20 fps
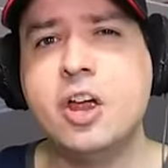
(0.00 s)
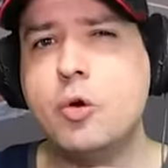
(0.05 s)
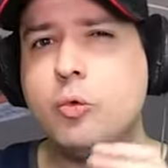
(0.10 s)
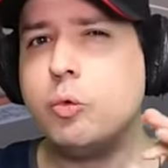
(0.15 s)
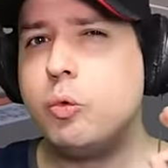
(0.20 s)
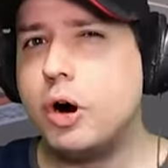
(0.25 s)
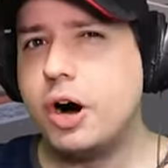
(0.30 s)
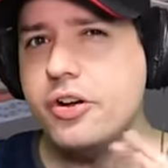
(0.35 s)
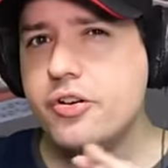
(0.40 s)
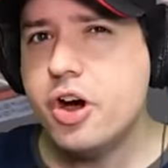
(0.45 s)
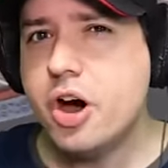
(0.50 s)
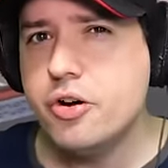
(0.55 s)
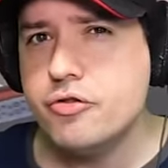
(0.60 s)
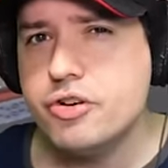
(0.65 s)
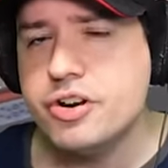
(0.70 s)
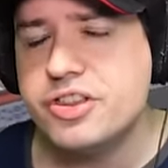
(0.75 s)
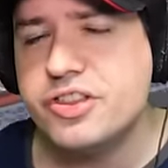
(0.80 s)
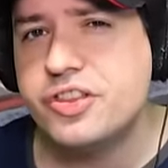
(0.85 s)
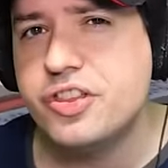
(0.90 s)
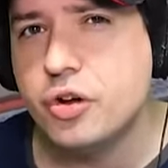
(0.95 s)
one
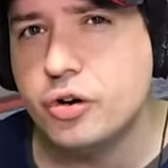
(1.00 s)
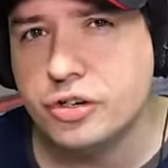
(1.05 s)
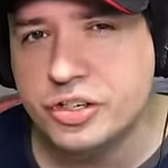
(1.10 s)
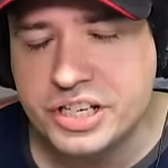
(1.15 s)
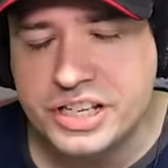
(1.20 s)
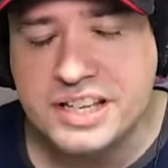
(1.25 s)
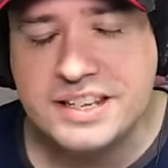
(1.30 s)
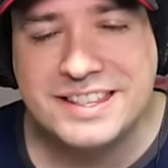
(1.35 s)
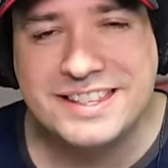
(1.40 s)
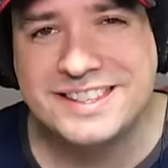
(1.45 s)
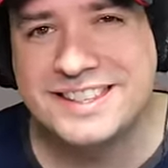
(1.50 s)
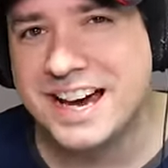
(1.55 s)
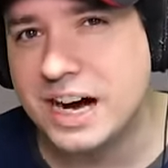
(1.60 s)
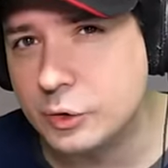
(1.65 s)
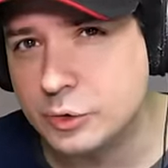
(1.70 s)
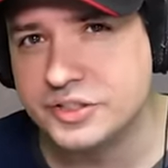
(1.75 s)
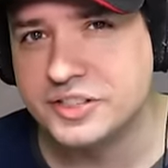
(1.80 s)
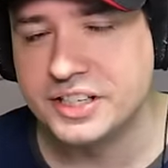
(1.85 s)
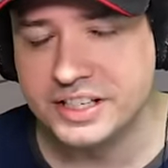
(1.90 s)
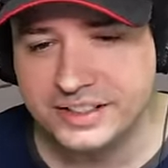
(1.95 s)
hundred thirty
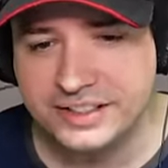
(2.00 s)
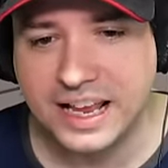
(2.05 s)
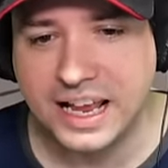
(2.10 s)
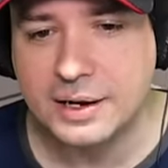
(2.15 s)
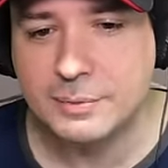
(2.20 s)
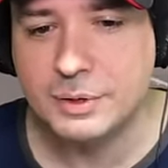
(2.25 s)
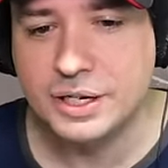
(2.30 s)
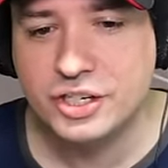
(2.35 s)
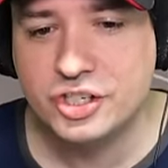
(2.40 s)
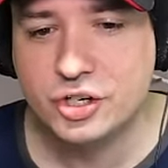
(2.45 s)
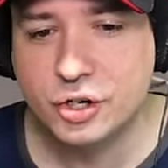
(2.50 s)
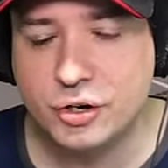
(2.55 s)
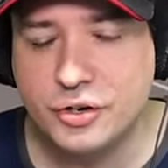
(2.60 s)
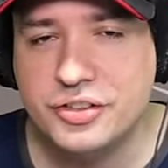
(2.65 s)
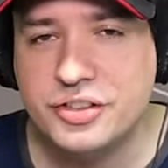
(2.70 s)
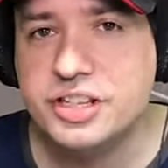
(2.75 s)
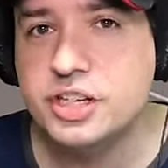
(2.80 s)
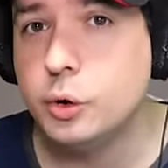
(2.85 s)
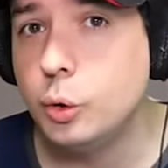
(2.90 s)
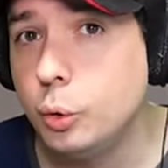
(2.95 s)
thousand damage
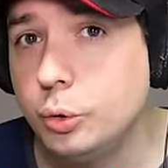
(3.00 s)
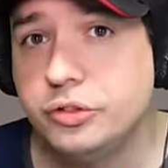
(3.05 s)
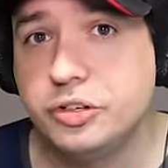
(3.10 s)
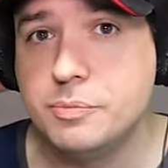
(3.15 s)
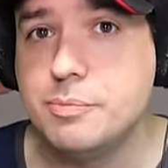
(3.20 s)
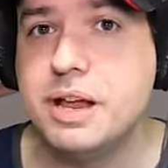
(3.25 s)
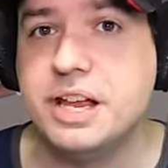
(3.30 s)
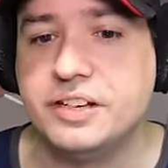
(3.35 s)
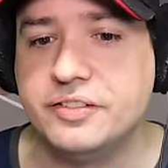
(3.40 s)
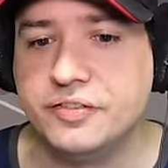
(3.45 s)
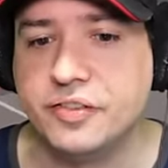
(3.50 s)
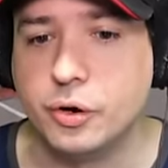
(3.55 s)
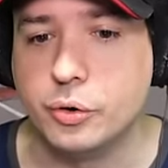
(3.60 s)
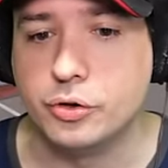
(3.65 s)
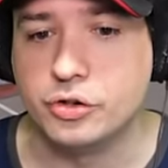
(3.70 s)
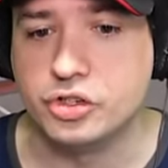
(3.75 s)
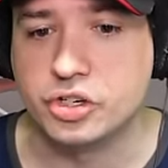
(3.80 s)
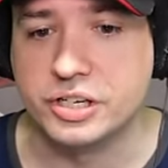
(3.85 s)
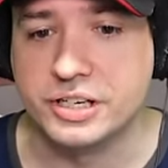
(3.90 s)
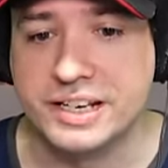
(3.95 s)
on the ultimate
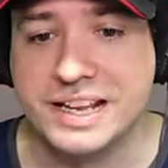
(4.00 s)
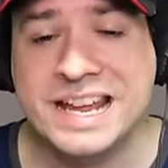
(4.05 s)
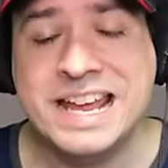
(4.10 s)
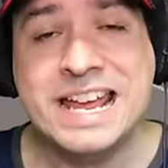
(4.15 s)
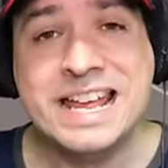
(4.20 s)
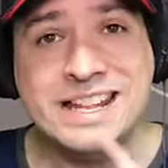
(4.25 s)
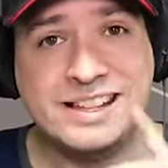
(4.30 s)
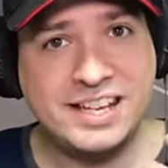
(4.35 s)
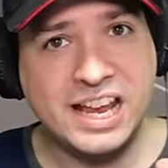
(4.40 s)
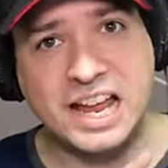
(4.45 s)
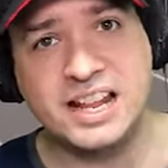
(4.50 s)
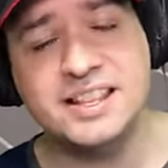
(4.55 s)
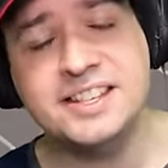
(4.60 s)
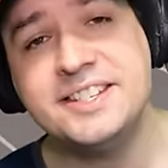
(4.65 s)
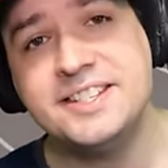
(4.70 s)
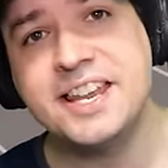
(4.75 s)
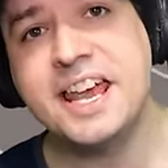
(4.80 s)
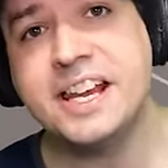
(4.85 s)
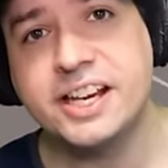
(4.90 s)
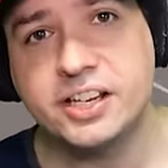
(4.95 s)
version. ten
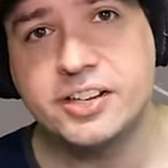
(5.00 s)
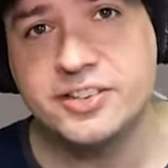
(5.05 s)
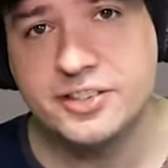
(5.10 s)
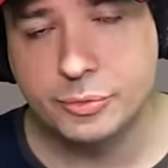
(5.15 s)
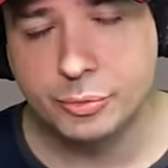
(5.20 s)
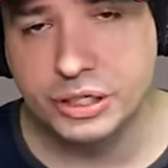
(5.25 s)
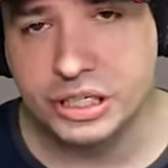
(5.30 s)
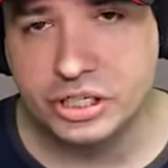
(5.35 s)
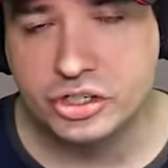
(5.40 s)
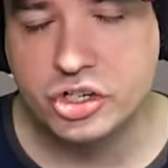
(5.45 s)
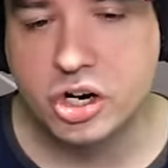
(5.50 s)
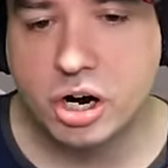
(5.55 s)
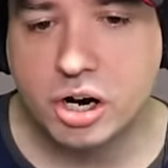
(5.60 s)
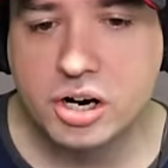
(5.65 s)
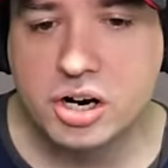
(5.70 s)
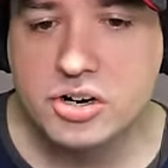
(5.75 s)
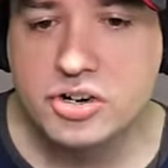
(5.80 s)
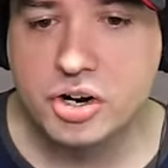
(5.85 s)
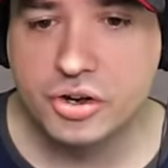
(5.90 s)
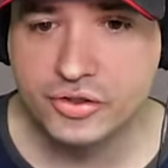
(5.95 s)
seconds
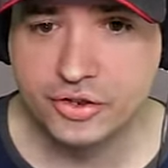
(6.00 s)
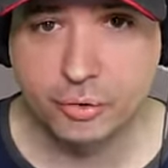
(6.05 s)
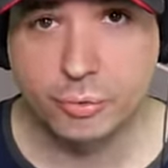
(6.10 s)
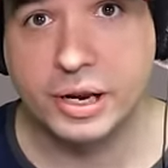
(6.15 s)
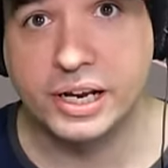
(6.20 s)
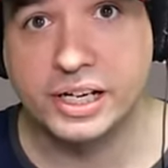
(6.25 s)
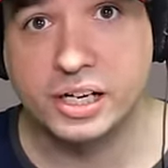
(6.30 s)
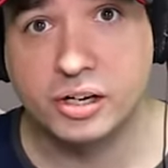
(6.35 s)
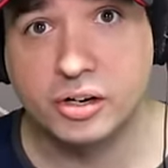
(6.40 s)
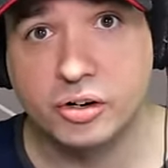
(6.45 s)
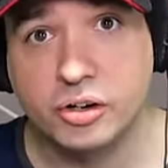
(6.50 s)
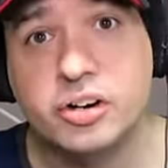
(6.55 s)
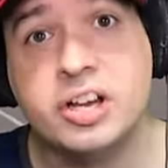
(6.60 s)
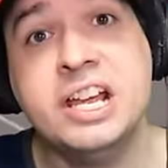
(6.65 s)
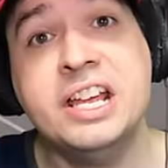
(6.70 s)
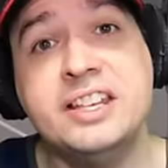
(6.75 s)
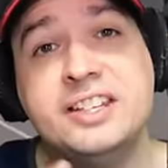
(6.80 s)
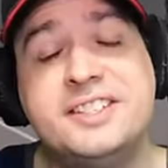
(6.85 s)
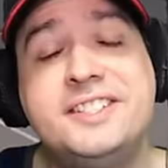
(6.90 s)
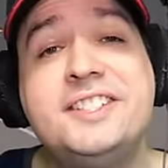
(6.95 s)
recharge on the regular,
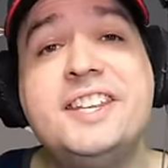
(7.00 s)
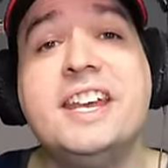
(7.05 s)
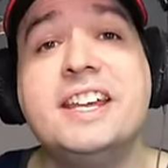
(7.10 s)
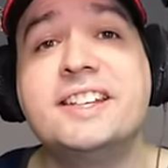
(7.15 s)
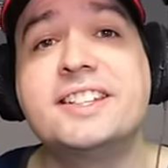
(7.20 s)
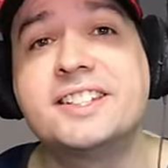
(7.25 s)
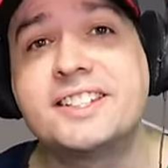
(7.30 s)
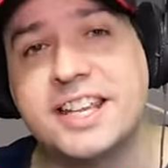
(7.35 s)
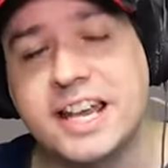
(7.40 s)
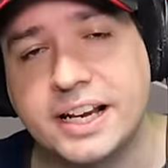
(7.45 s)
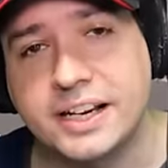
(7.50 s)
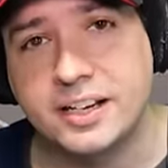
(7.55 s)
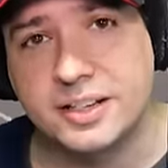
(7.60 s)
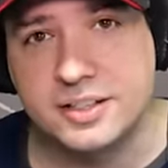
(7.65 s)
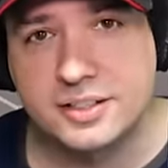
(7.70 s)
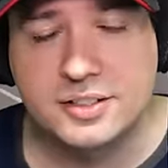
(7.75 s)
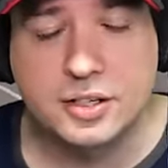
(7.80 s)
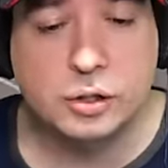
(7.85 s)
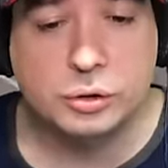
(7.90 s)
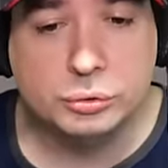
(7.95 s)
six
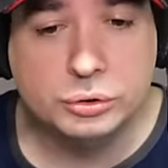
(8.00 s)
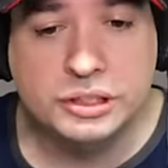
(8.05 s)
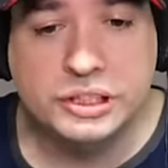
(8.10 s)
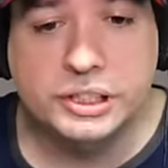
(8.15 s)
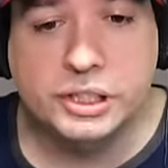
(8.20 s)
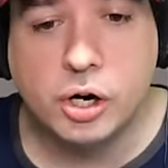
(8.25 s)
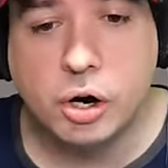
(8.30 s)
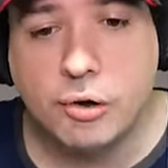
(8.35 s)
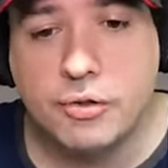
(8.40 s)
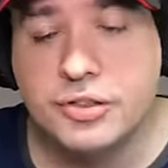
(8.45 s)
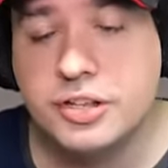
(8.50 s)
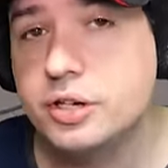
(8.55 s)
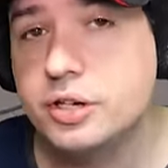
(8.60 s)
seconds only on the